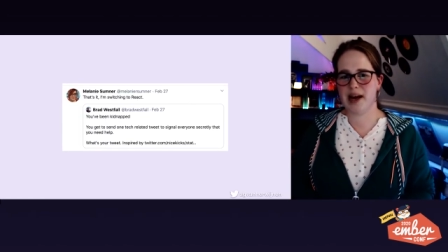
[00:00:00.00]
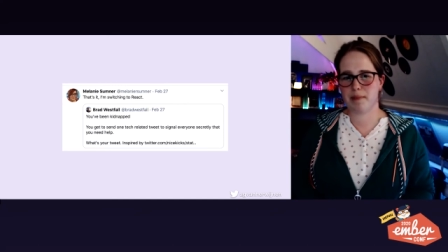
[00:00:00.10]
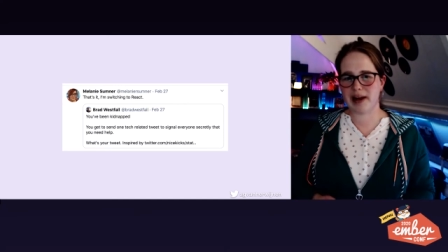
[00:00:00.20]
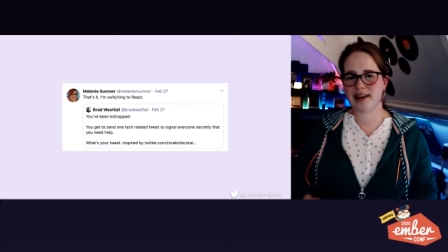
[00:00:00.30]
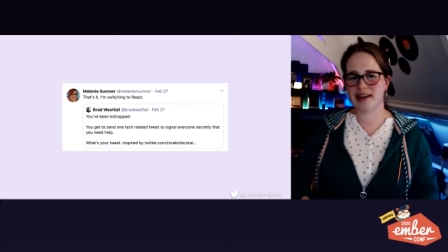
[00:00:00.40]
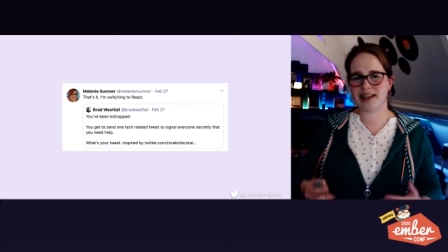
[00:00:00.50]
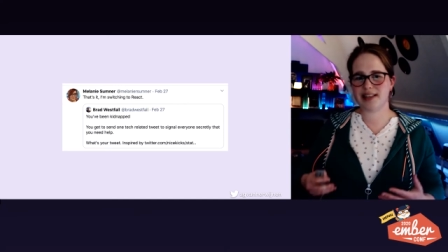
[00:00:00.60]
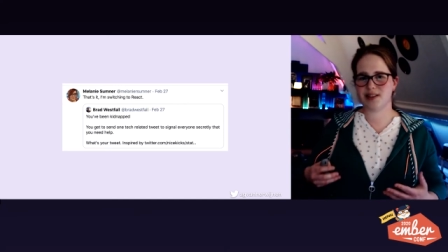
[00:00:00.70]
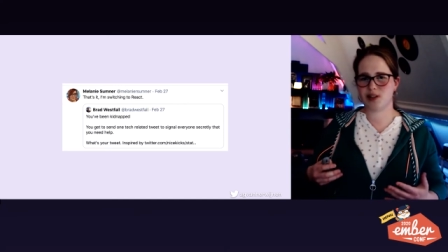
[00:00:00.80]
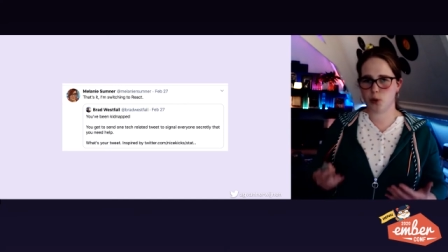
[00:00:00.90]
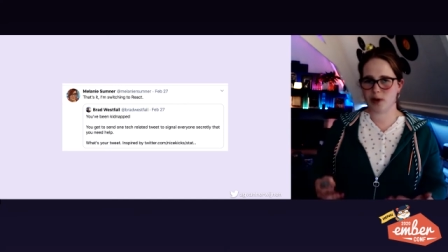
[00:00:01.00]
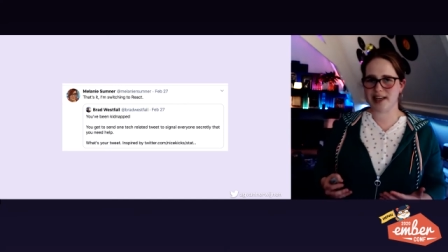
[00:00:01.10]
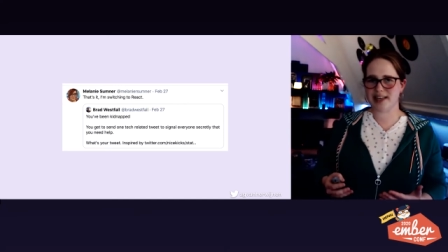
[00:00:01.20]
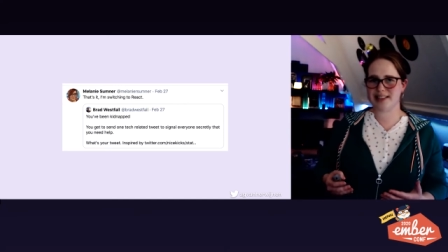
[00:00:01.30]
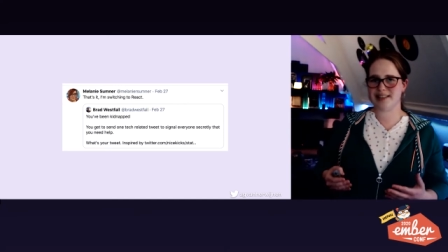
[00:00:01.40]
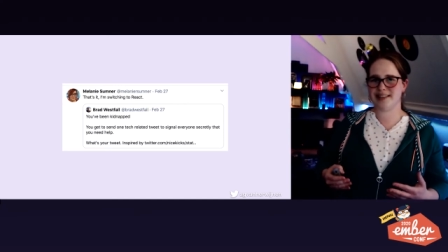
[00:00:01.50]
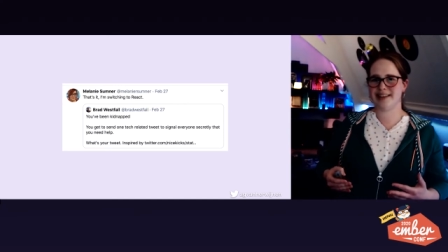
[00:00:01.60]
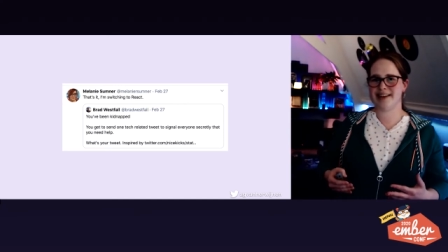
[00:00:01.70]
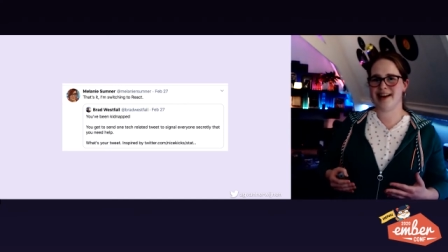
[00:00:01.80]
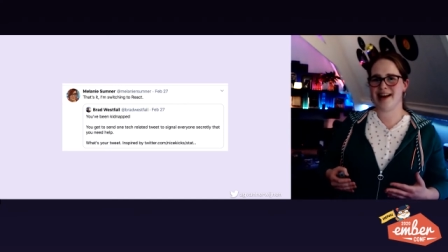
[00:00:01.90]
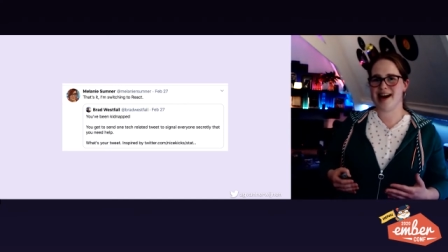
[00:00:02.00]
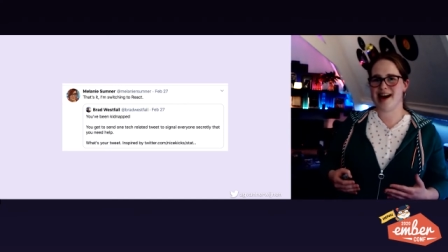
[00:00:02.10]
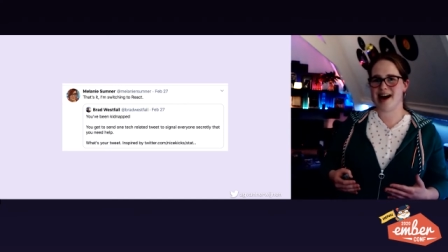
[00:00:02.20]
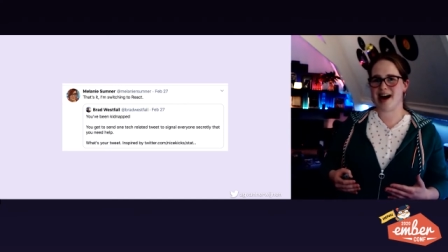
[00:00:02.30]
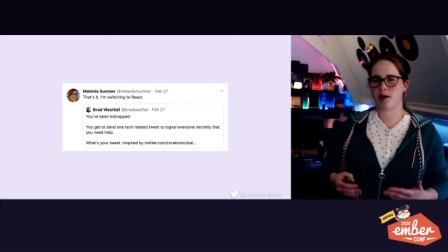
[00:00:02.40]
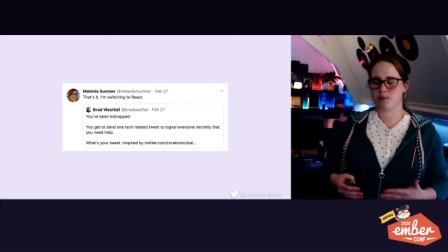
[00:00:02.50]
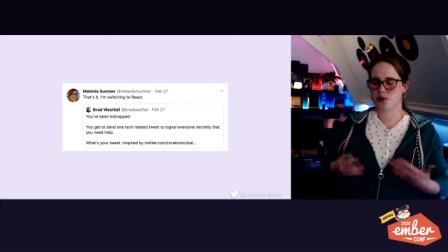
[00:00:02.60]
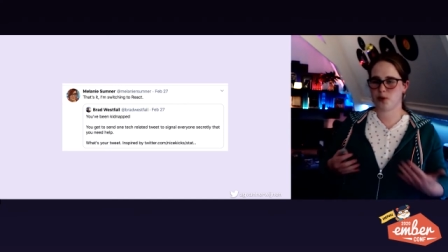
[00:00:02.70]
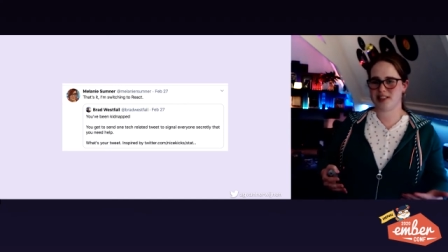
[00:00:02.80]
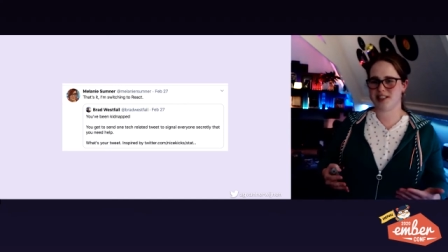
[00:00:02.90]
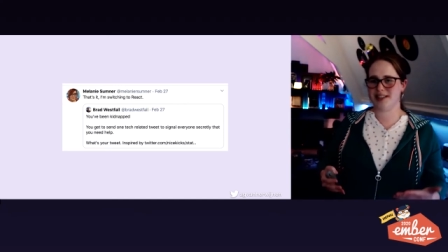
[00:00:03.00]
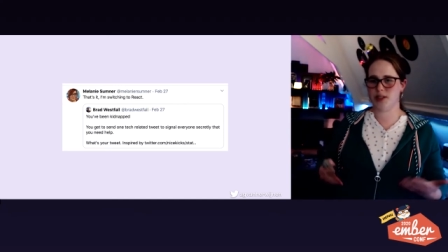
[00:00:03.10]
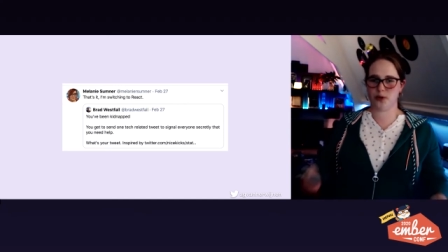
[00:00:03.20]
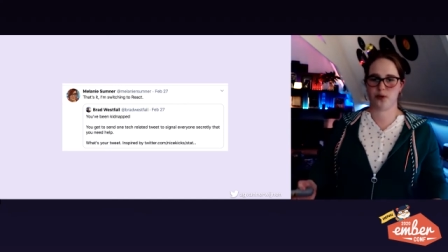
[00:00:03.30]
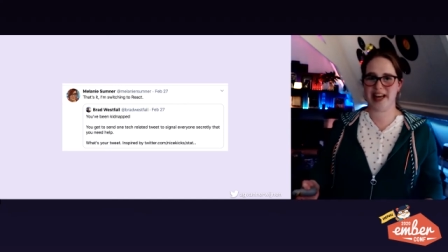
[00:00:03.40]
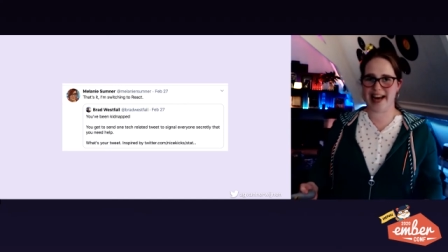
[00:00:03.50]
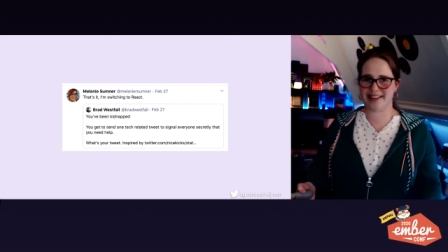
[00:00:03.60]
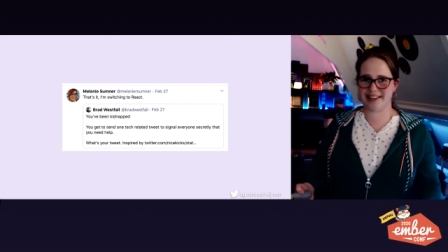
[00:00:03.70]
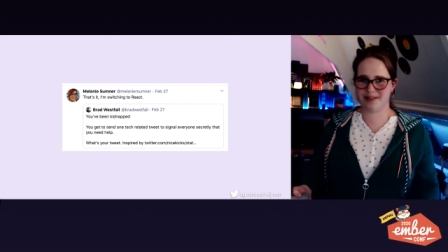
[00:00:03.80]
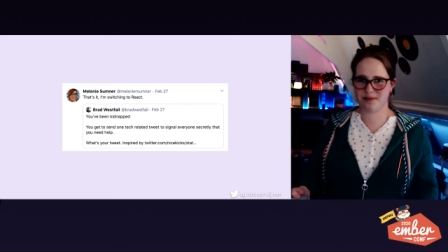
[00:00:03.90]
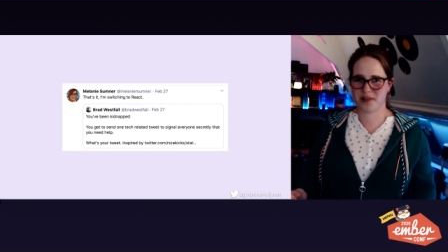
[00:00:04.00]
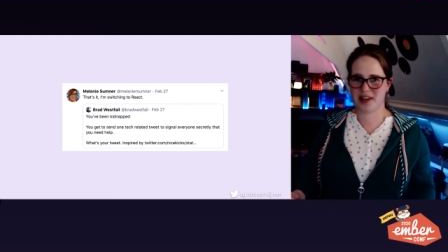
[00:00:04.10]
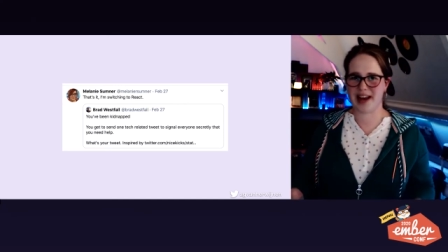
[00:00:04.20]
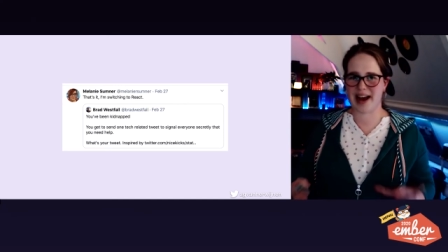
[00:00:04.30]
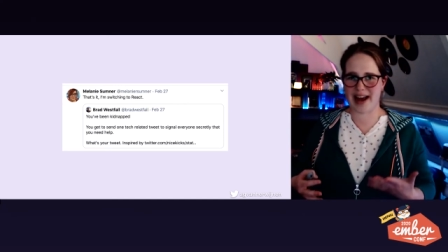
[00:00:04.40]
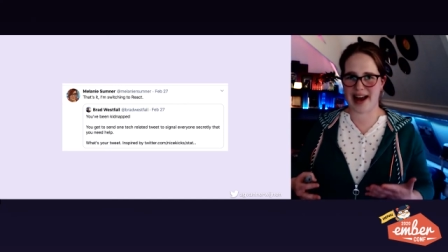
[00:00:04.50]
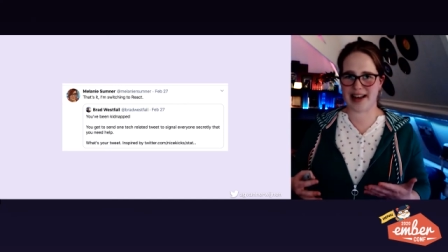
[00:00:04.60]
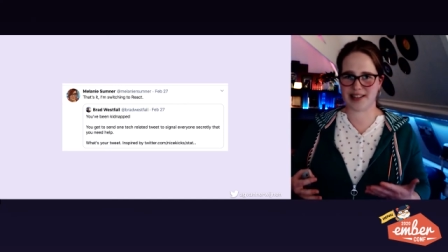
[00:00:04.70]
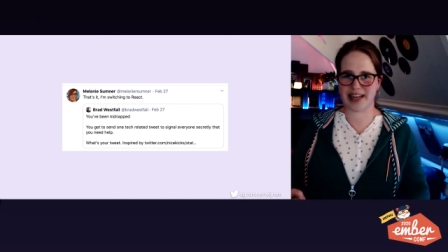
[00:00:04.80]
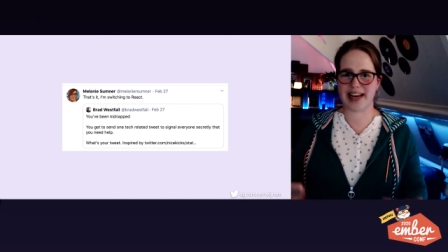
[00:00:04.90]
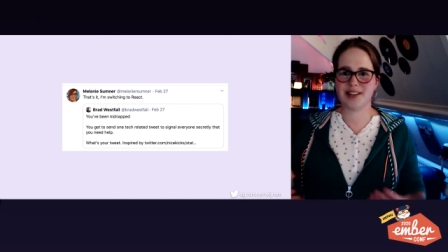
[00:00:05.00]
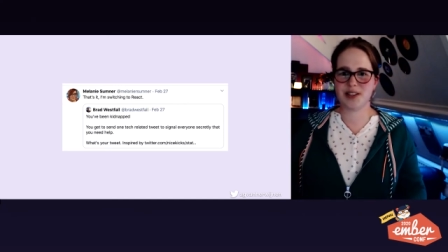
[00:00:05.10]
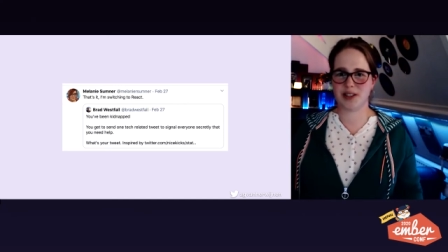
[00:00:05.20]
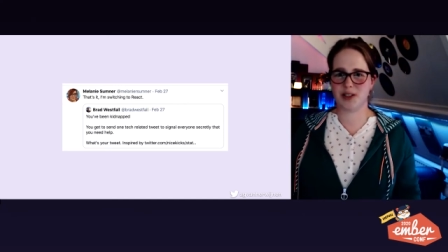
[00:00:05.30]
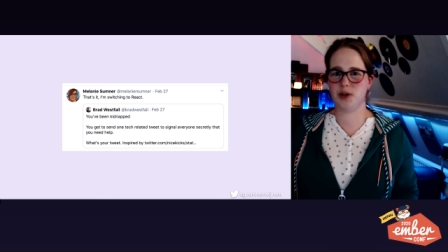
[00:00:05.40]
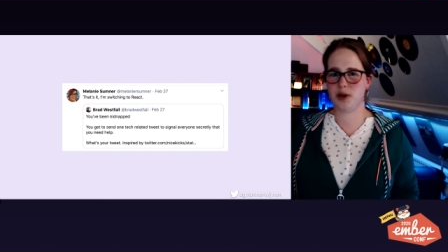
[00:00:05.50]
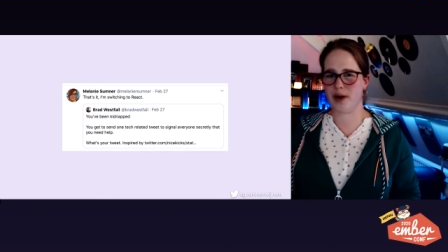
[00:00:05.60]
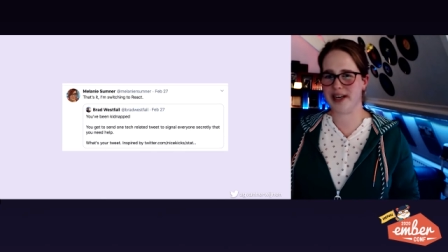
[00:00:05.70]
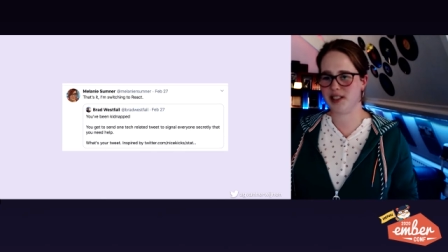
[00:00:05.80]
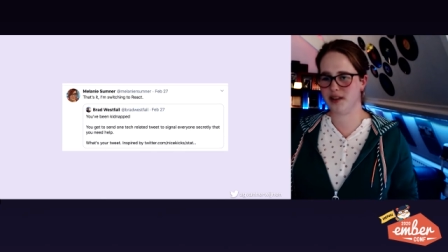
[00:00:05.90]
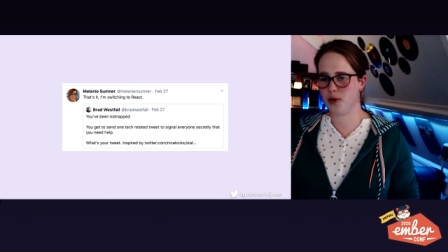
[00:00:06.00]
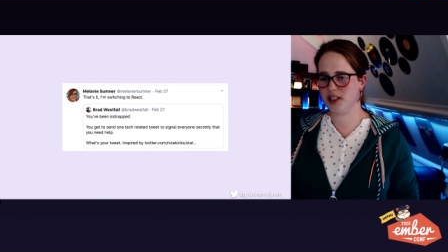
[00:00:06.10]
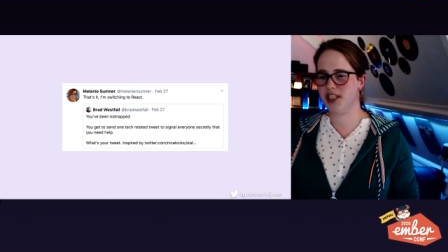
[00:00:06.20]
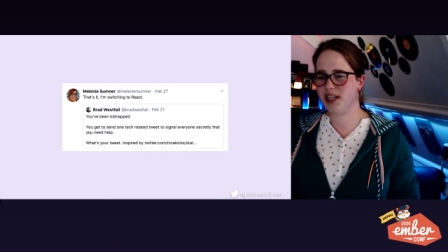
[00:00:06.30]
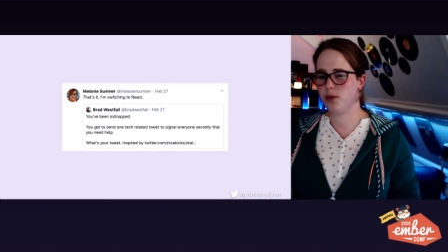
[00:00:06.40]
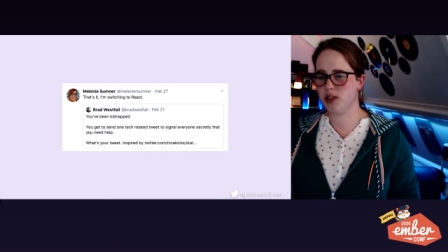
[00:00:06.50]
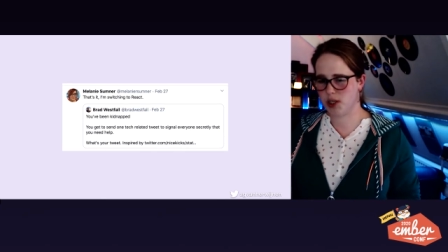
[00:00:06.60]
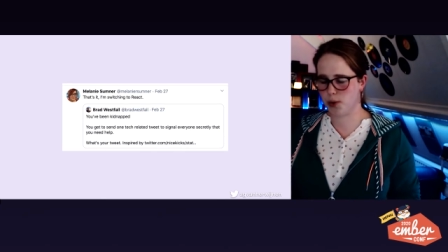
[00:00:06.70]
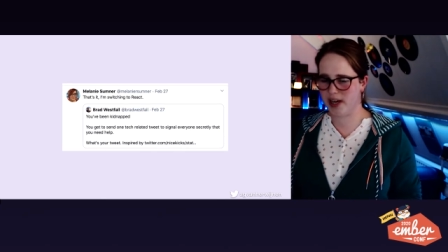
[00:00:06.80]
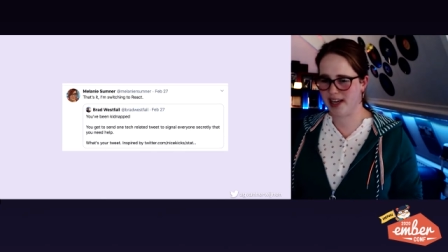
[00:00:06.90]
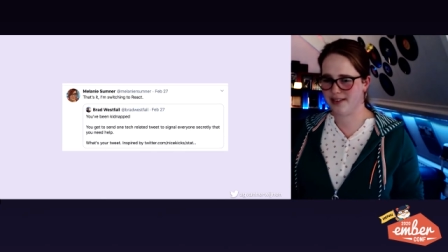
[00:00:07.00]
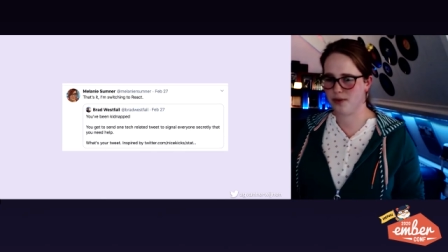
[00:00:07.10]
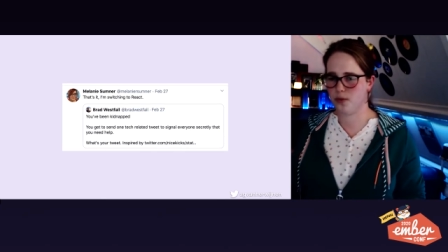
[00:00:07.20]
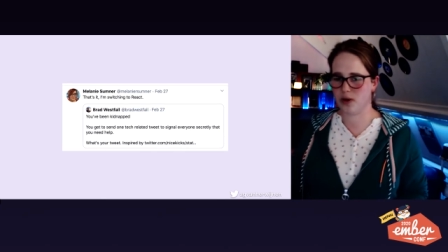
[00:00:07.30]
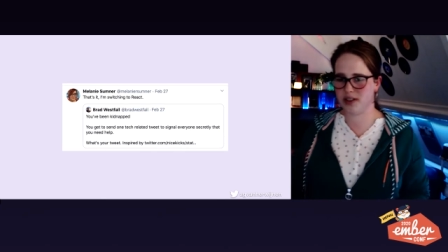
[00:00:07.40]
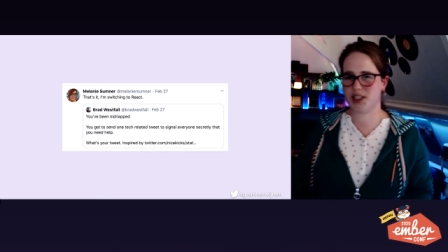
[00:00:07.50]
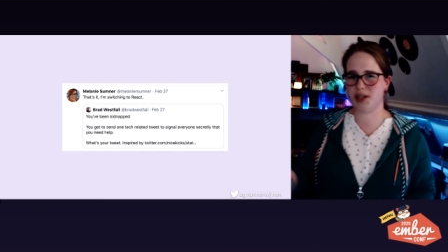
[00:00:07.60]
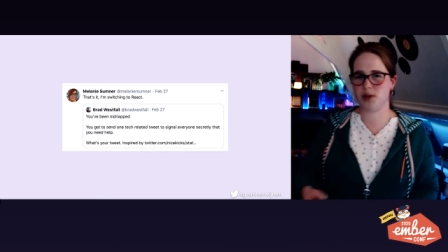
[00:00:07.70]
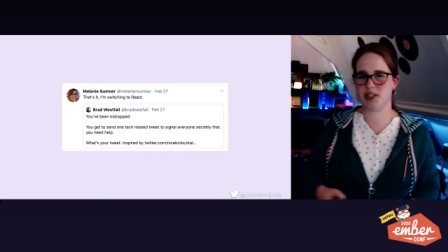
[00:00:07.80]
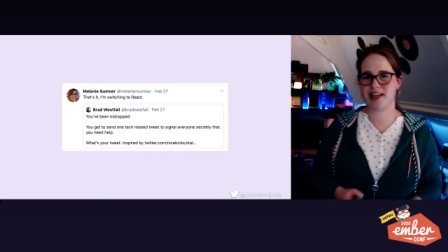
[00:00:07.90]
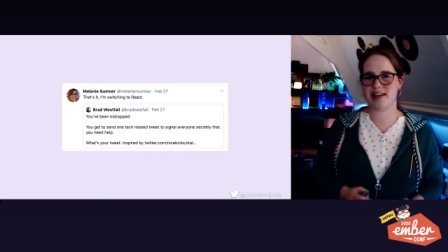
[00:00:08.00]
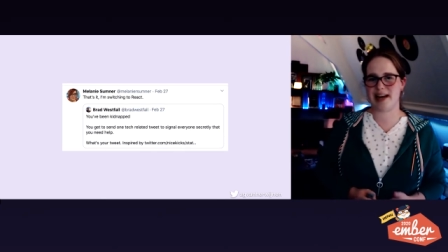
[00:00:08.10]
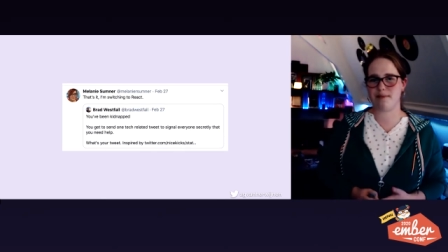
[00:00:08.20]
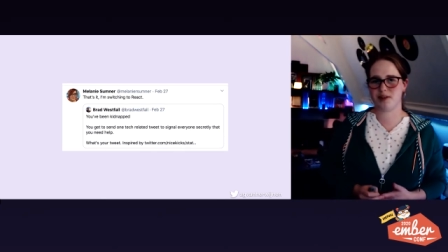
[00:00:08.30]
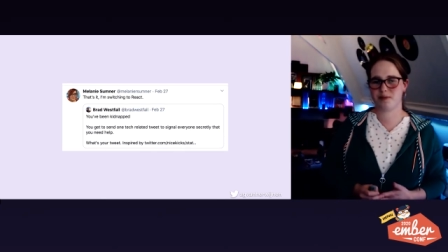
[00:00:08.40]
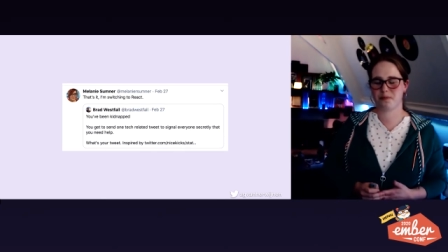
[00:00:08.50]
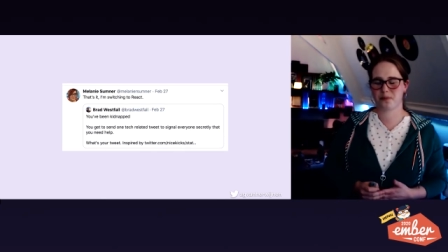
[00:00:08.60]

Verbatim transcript: Melanie tweeted, I'm switching to React, as an answer to the question what she would tweet once she was kidnapped,